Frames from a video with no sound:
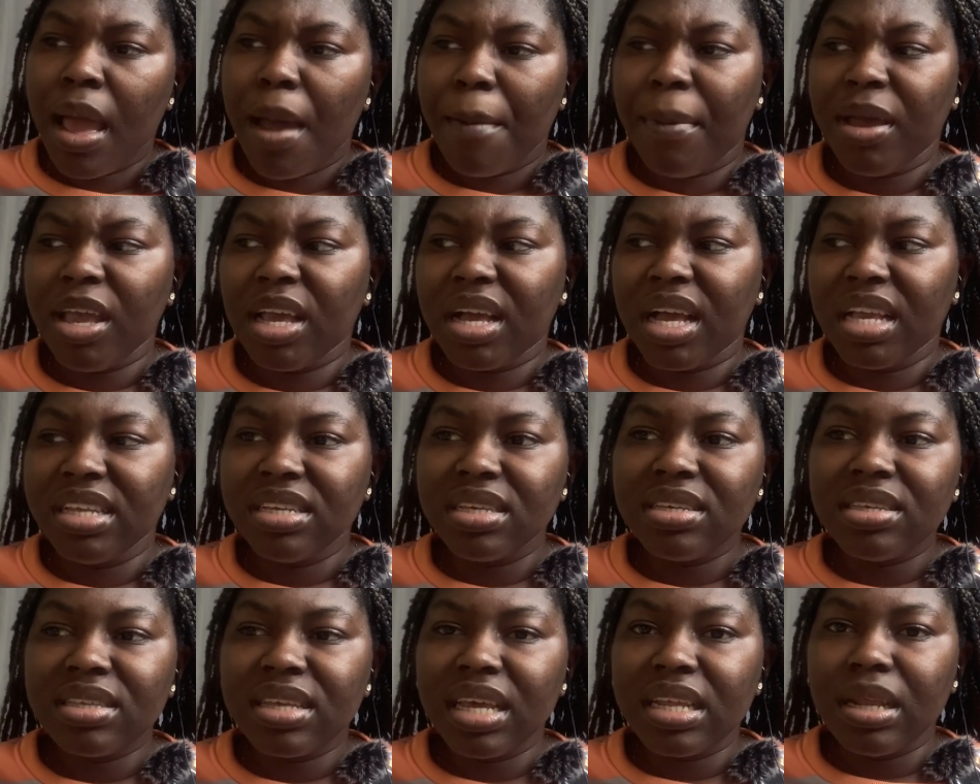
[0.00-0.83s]
But you can
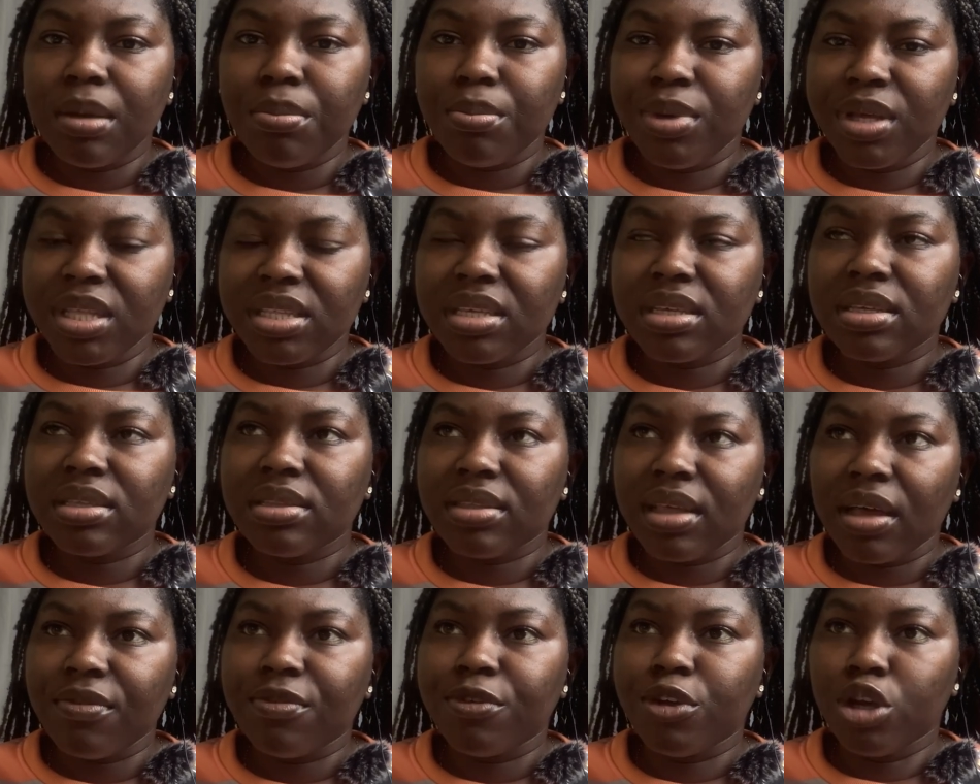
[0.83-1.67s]
just get the basic
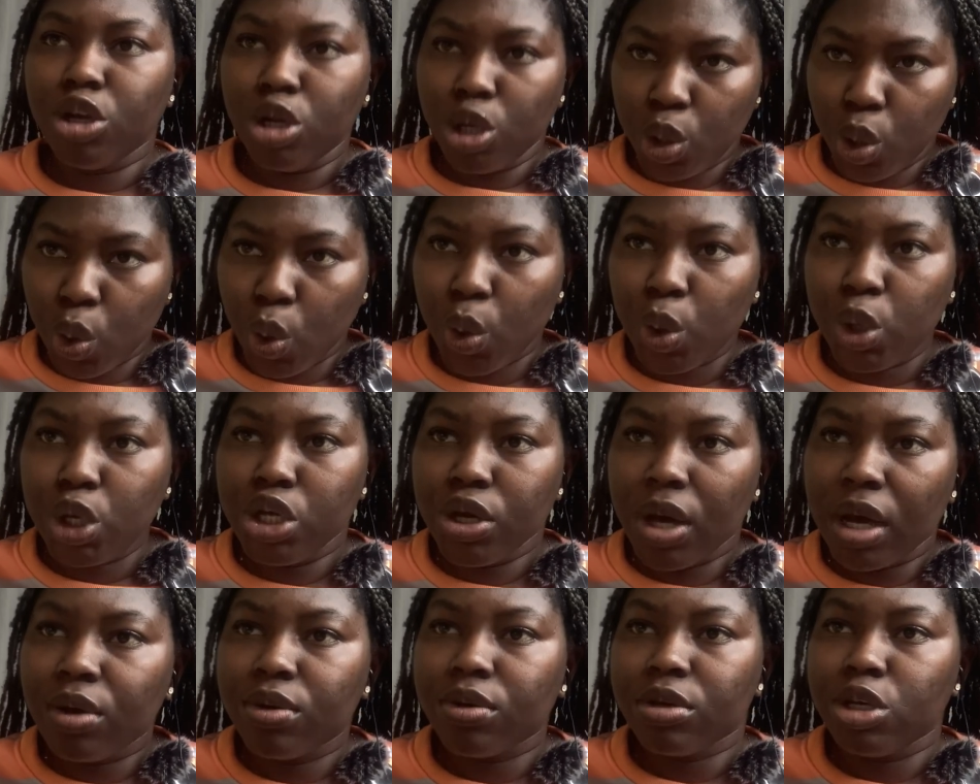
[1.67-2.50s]
stuff you know
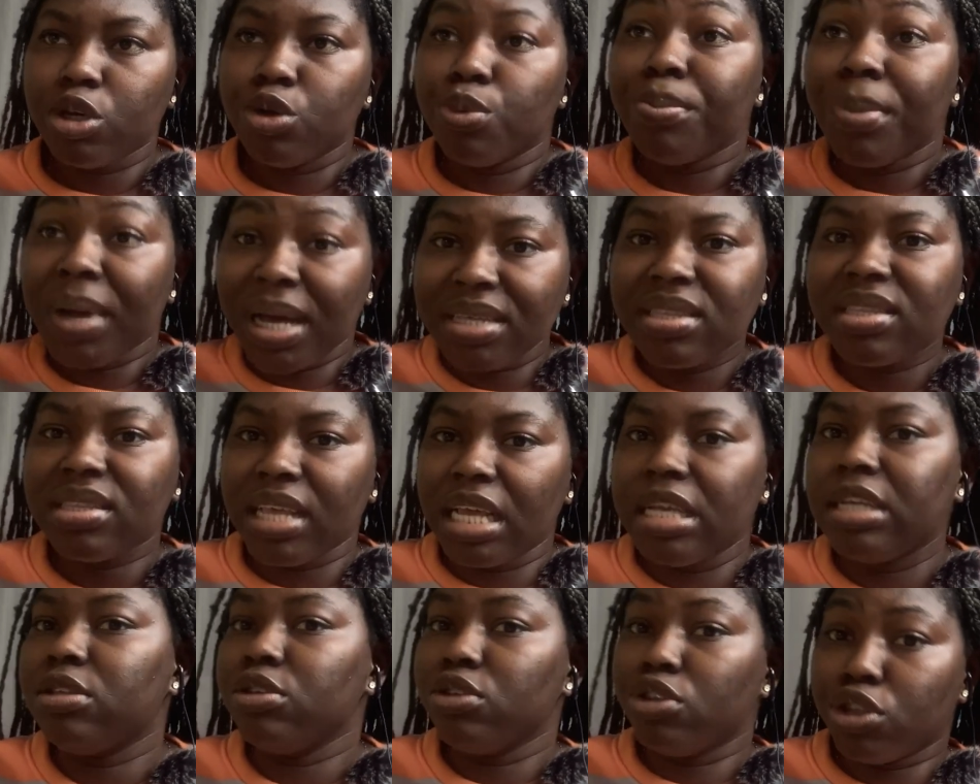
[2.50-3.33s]
you you must
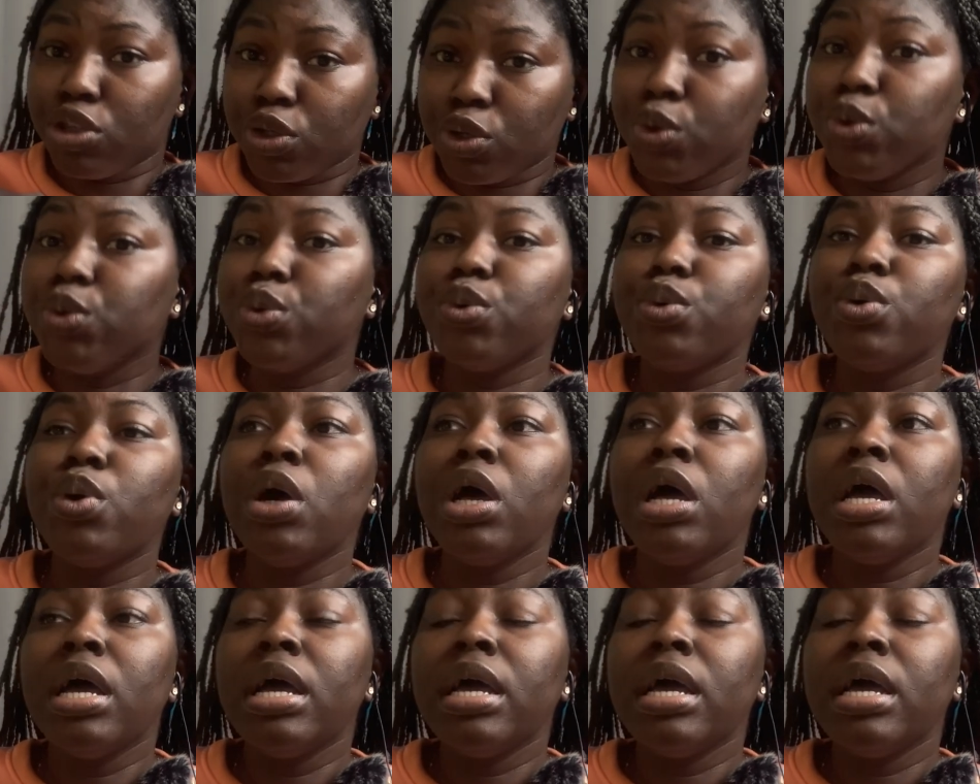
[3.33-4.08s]
take to school.